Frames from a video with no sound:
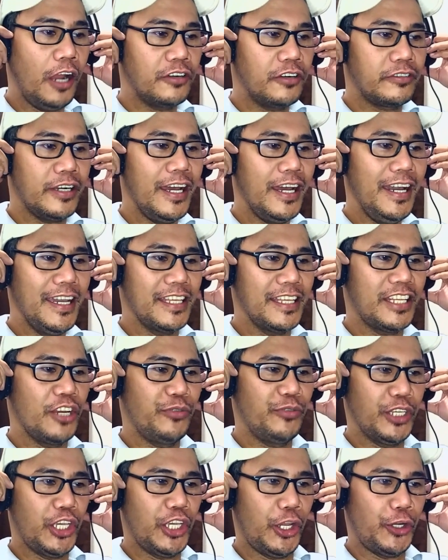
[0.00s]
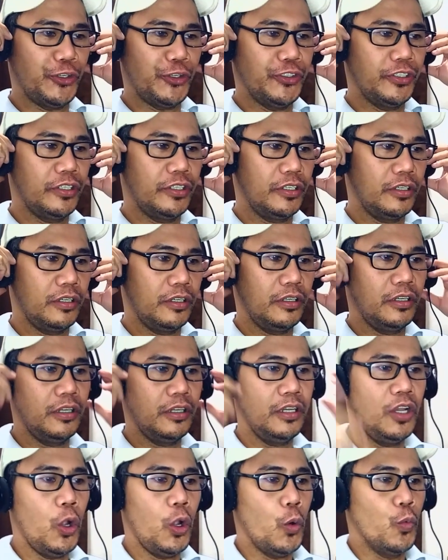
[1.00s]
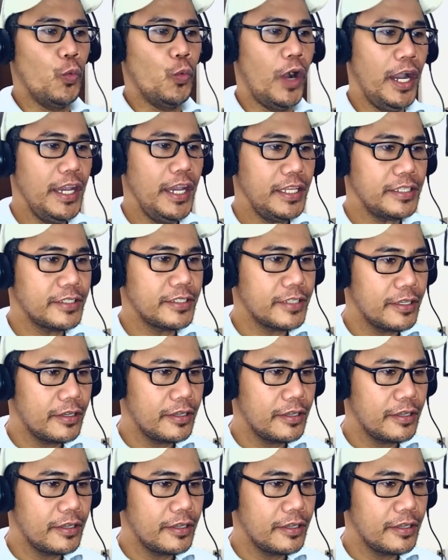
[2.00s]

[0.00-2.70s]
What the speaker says: Alright, here we go. What?